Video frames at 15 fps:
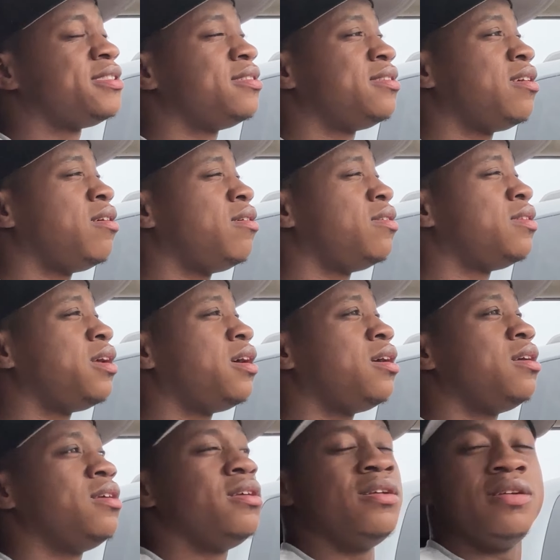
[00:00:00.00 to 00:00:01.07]
and all that.
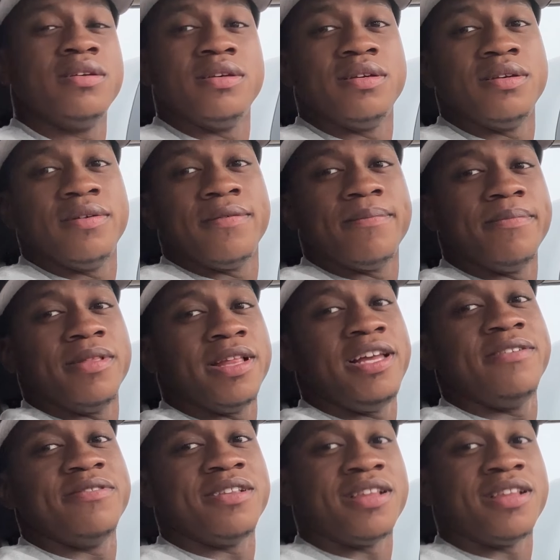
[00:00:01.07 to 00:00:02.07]
Leave a